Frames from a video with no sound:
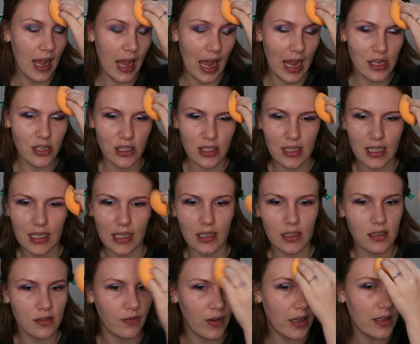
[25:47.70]
I just think
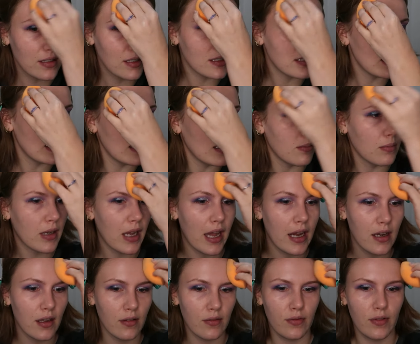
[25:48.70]
it's fun to see them
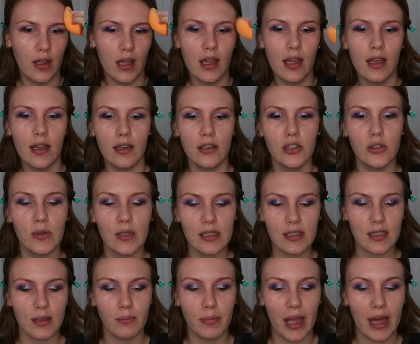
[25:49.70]
kind of doing
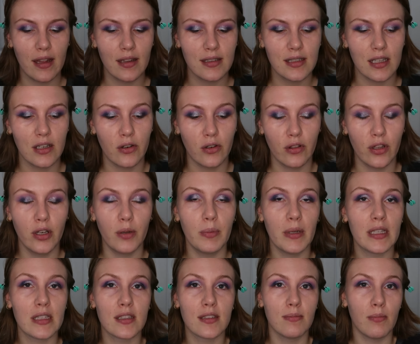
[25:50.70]
some palettes that are a little
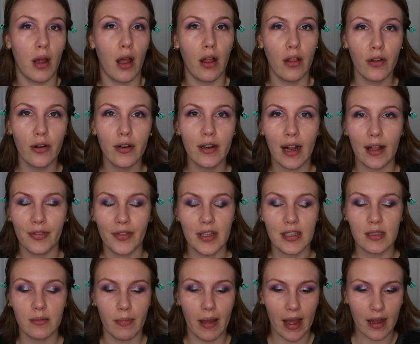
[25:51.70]
bit smaller, not
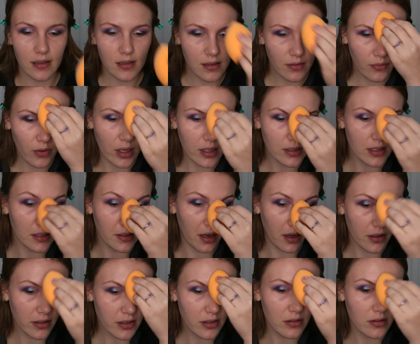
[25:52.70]
these massive ones. And
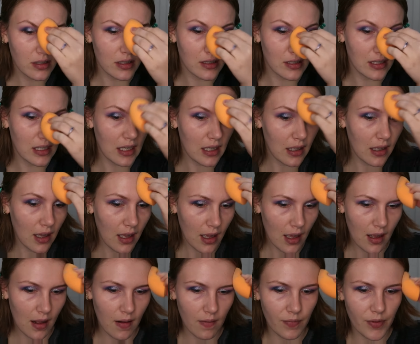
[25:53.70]
also to see
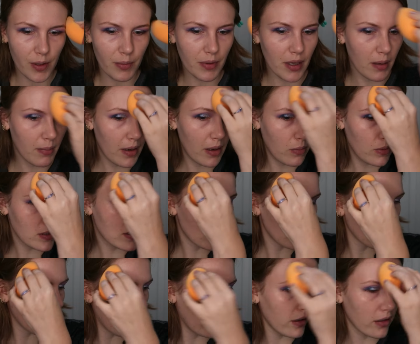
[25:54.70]
them come out with
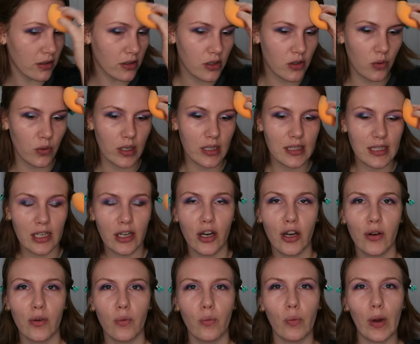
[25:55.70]
some color stories that
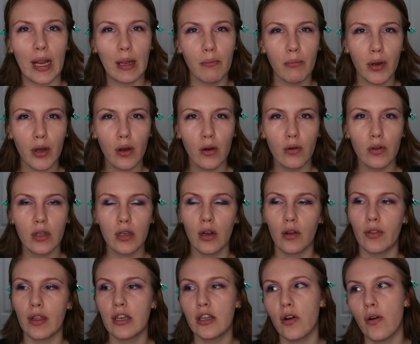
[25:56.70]
aren't rainbow. You know,
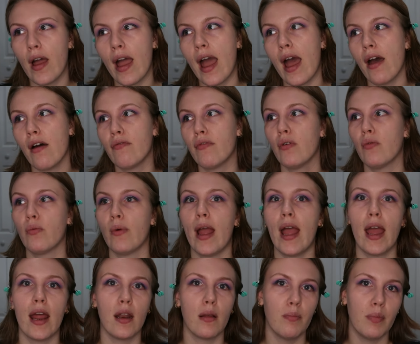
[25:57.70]
they don't have a
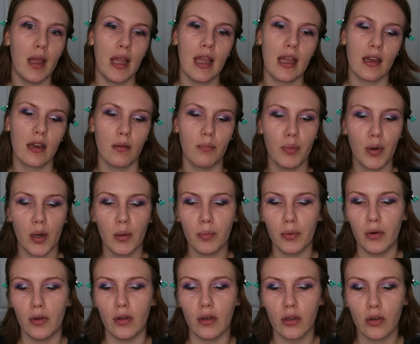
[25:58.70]
red, a pink, a
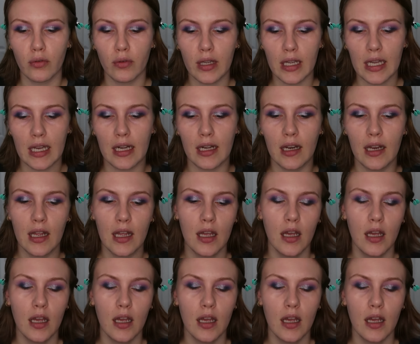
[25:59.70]
purple, a green,